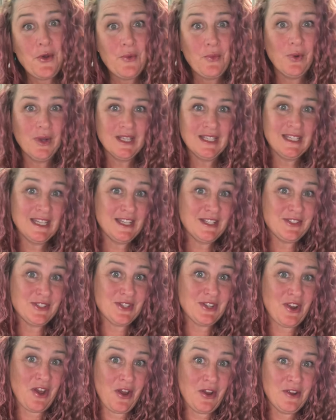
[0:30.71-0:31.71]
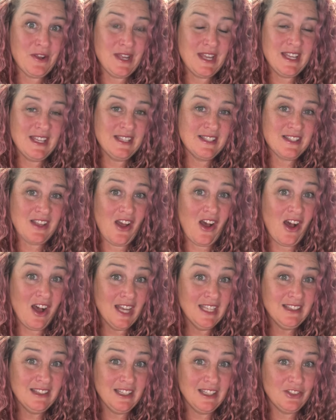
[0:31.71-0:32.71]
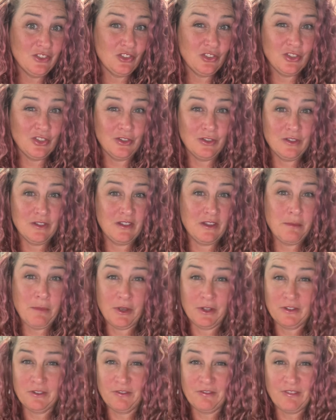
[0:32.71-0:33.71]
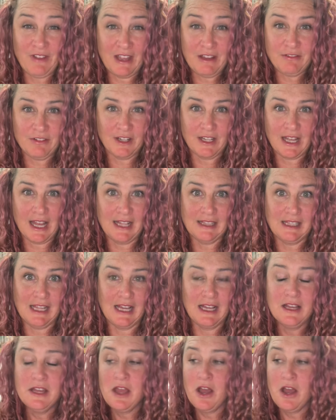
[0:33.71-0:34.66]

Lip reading: What you need to know is, I think, choose your most favourite colour.